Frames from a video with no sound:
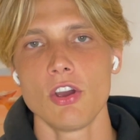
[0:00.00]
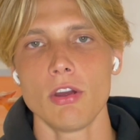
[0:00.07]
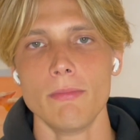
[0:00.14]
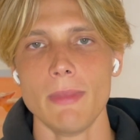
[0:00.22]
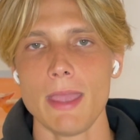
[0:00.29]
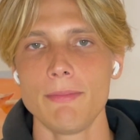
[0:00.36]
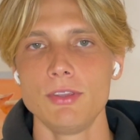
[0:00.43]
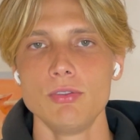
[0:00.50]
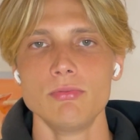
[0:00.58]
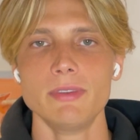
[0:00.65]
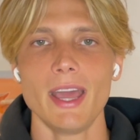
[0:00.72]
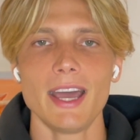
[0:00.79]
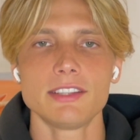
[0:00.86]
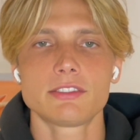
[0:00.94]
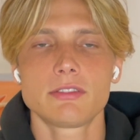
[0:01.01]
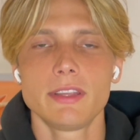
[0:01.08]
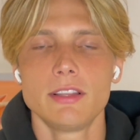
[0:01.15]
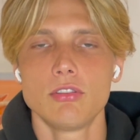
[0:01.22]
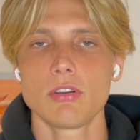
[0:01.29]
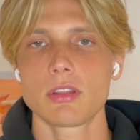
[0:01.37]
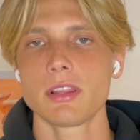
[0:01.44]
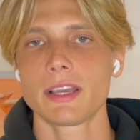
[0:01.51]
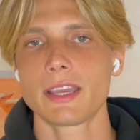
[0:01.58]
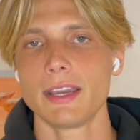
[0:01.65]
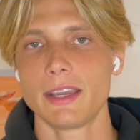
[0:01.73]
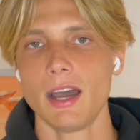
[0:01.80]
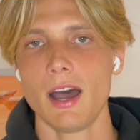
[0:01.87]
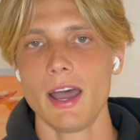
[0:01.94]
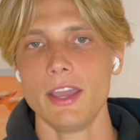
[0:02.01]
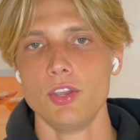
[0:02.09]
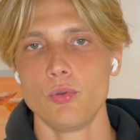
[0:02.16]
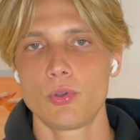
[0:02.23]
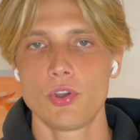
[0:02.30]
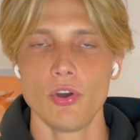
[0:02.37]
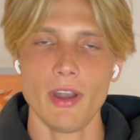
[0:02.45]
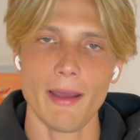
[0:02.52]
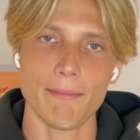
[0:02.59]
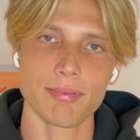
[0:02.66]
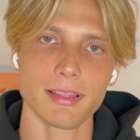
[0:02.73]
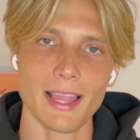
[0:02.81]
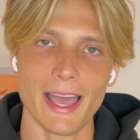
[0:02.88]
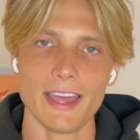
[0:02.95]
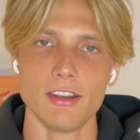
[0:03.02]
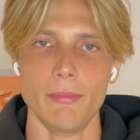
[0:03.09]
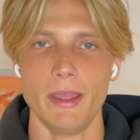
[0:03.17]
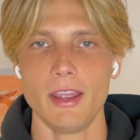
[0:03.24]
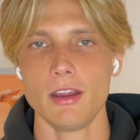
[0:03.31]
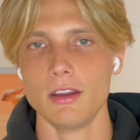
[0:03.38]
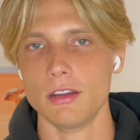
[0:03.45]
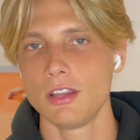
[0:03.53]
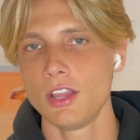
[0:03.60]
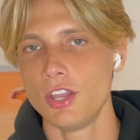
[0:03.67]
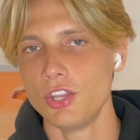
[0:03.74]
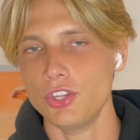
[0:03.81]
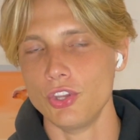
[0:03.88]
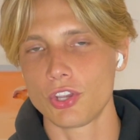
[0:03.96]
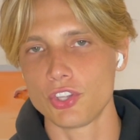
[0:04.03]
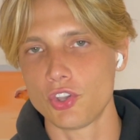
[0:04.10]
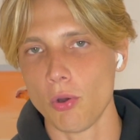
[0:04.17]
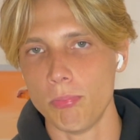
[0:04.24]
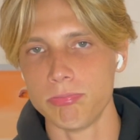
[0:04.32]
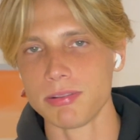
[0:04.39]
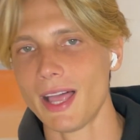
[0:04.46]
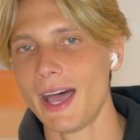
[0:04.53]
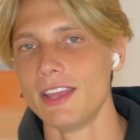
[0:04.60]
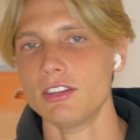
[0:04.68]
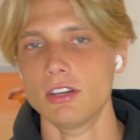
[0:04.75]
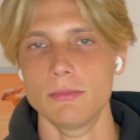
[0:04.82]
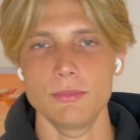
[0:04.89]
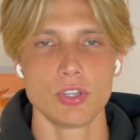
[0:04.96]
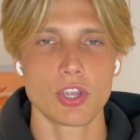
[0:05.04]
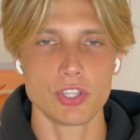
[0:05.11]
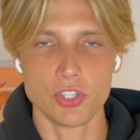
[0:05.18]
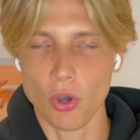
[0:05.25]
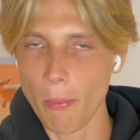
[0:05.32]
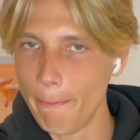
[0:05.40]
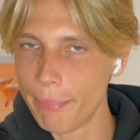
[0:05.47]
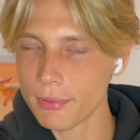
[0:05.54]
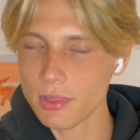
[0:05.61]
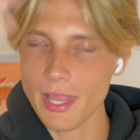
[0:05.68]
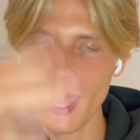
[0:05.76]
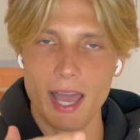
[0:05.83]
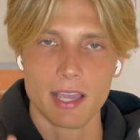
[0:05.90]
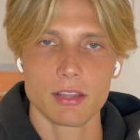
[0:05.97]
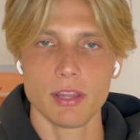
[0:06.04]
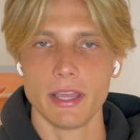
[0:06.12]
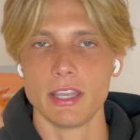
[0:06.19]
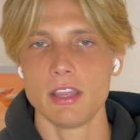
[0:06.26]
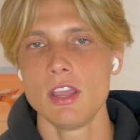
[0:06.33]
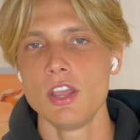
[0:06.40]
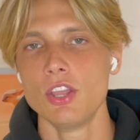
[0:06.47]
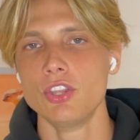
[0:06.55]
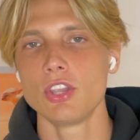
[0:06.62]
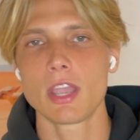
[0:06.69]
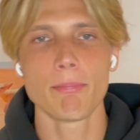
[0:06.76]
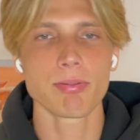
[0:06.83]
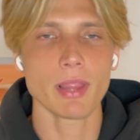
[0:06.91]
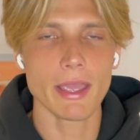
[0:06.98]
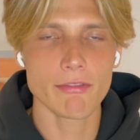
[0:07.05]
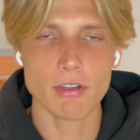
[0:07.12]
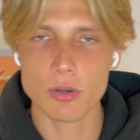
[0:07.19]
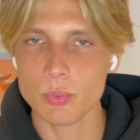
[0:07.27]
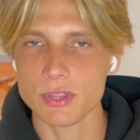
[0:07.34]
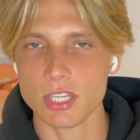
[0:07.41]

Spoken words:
Or maybe you naturally look like a guy who could have platinum hair. You could go platinum. You could go black. Like, you can play around with the